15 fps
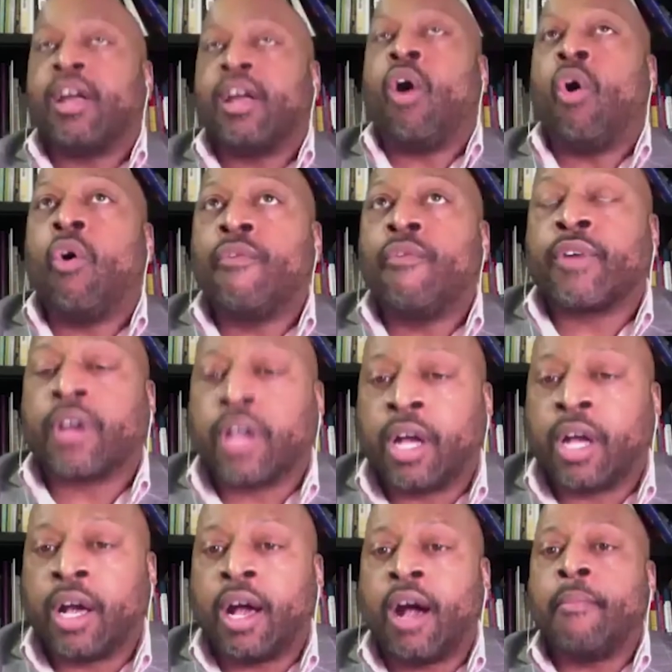
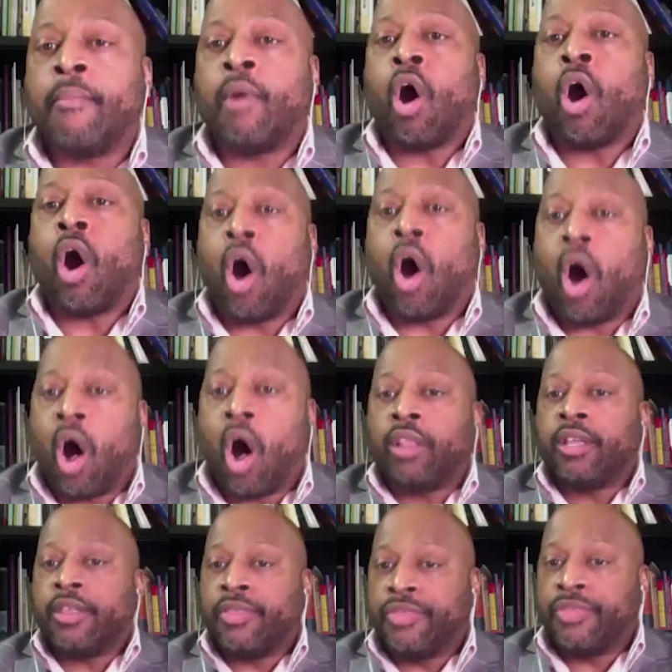overcome
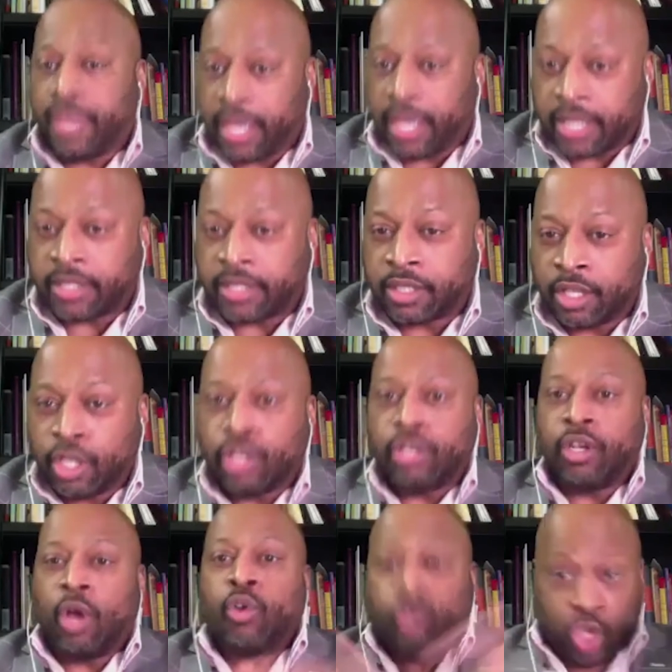all of this.
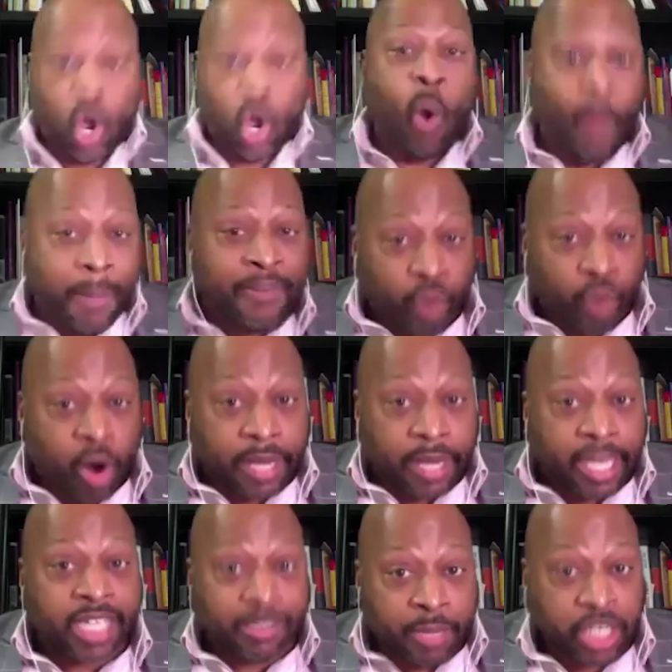No weapon formed
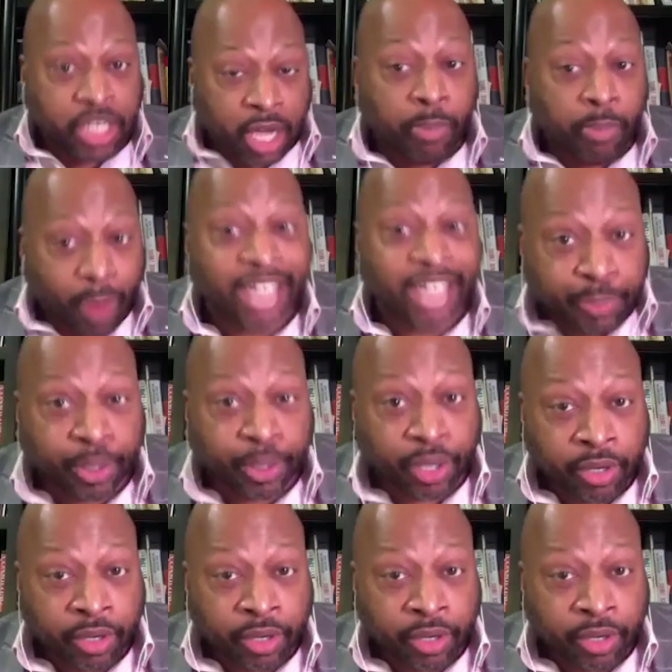against me shall prosper.